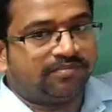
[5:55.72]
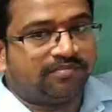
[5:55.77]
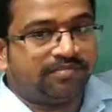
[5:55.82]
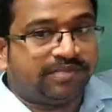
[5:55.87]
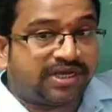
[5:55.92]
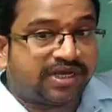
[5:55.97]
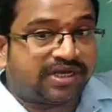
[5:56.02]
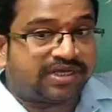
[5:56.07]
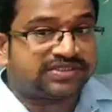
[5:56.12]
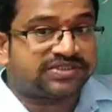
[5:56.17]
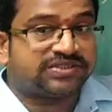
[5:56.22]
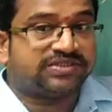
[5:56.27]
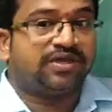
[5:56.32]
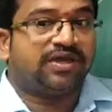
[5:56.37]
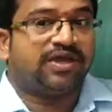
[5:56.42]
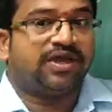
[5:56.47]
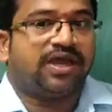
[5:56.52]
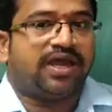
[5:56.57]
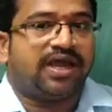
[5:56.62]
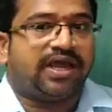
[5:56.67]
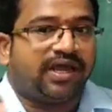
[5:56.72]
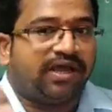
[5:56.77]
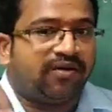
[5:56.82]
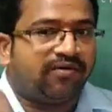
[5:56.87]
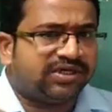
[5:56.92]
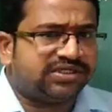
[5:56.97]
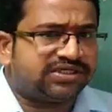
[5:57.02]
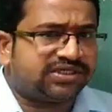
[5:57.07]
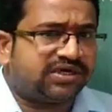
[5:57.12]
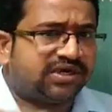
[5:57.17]
Because
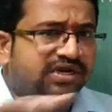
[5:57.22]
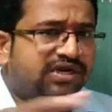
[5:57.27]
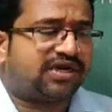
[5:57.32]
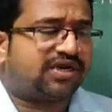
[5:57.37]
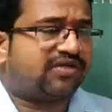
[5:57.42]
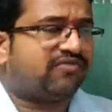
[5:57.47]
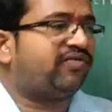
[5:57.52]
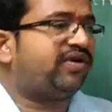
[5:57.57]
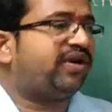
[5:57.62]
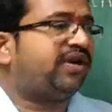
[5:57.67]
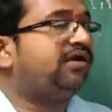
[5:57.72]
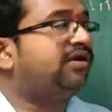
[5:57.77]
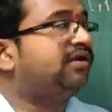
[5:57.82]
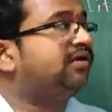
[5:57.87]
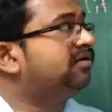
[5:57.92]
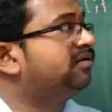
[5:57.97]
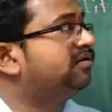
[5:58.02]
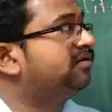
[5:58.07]
what is the color of red?